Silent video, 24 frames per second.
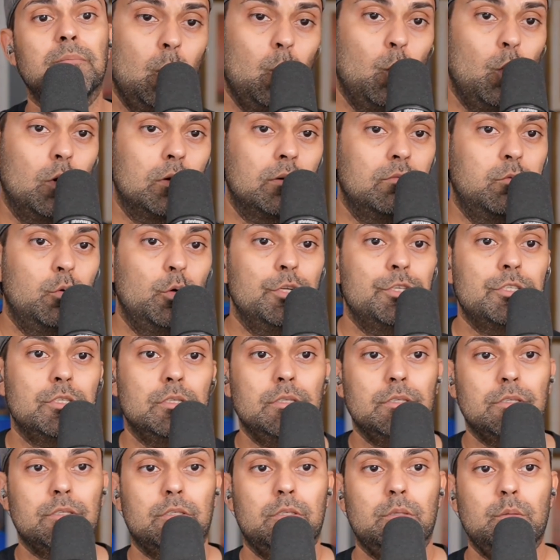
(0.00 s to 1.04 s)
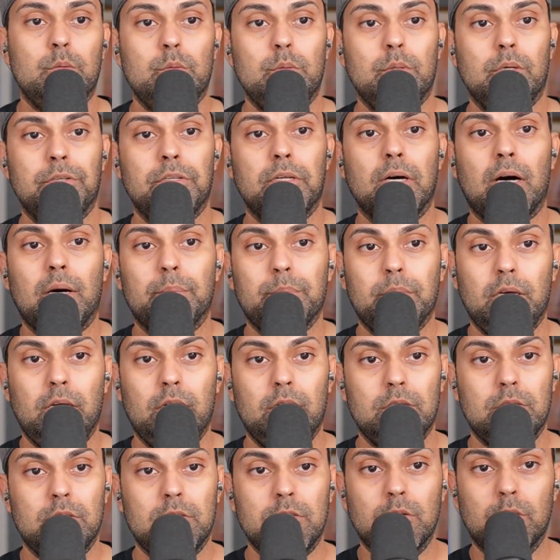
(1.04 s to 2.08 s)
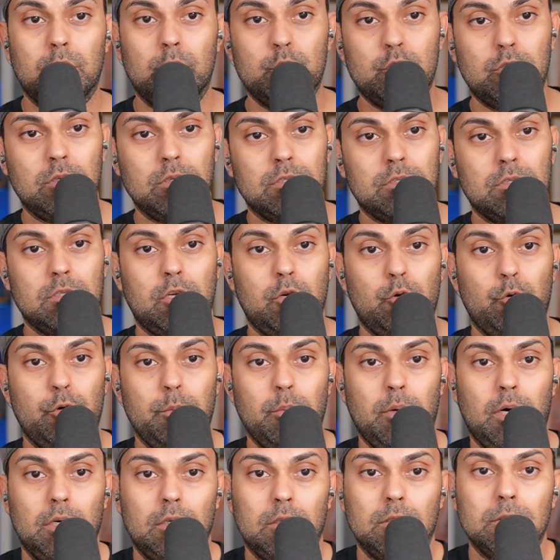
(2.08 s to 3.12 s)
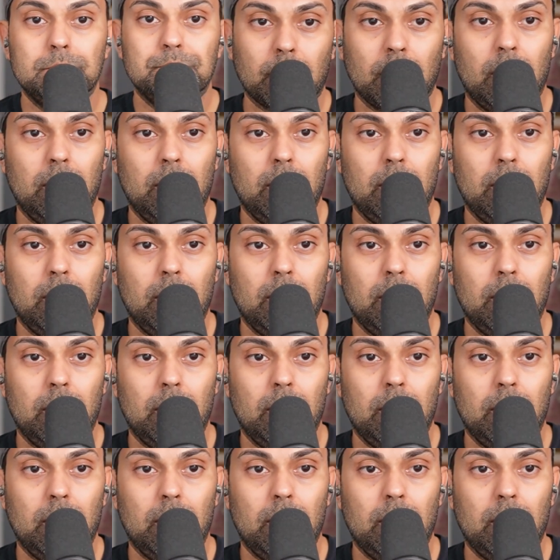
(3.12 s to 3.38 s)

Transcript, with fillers: one of which is to adopt a zero trust security model.